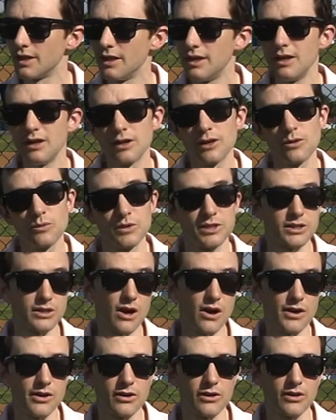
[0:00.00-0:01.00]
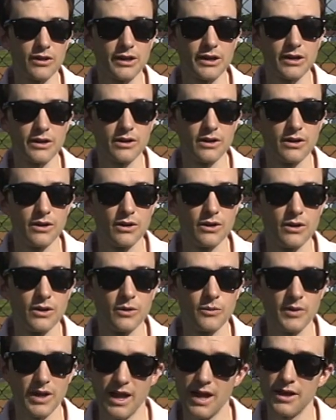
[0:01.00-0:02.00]
Here, we start earlier,
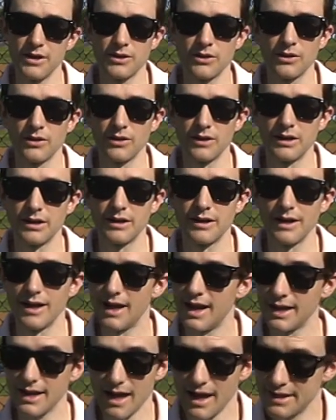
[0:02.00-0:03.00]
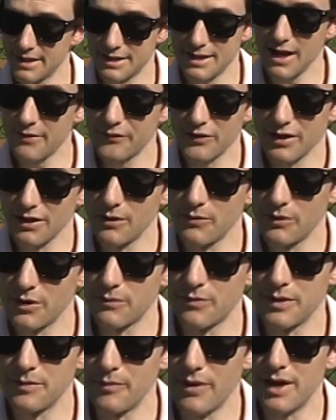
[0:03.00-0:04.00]
we end earlier. I definitely
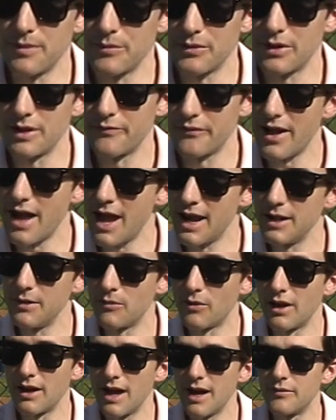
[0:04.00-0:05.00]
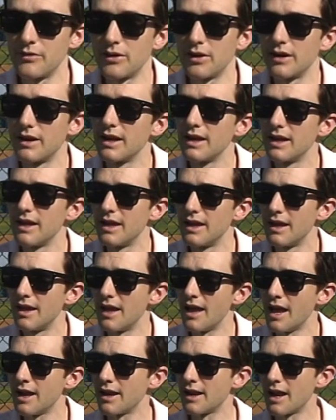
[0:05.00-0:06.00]
would remember if anyone ever
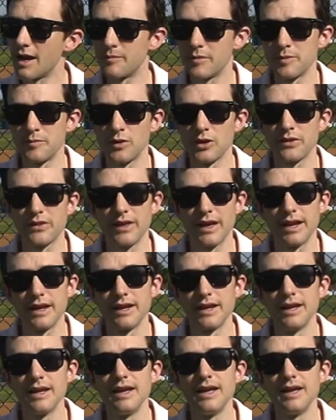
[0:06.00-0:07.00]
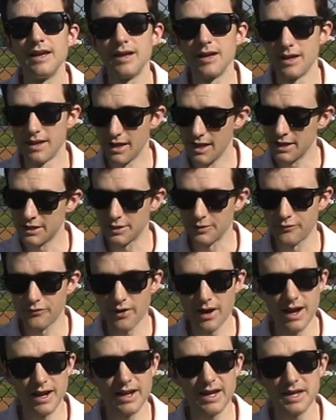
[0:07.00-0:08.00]
ended on my birthday. It's a
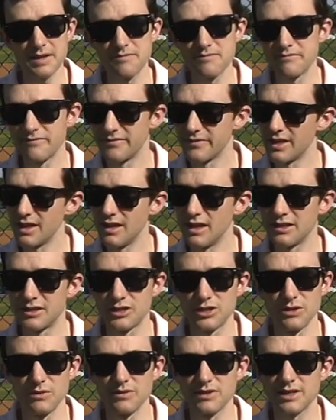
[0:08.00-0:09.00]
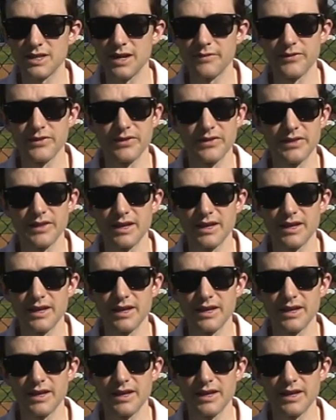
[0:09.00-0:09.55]
Friday, it's June 7th,